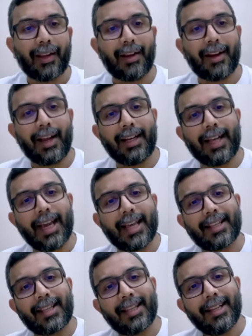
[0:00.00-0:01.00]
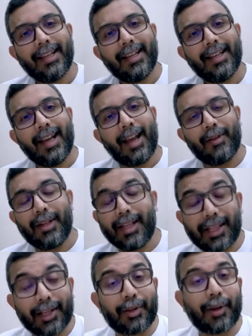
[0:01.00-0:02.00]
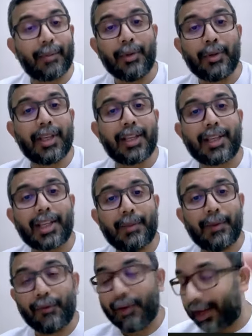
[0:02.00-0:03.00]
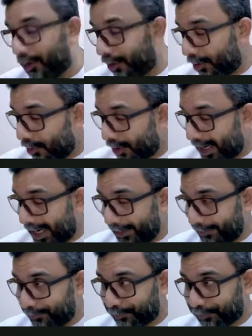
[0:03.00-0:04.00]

Alright guys, I was listening to some music just before I got online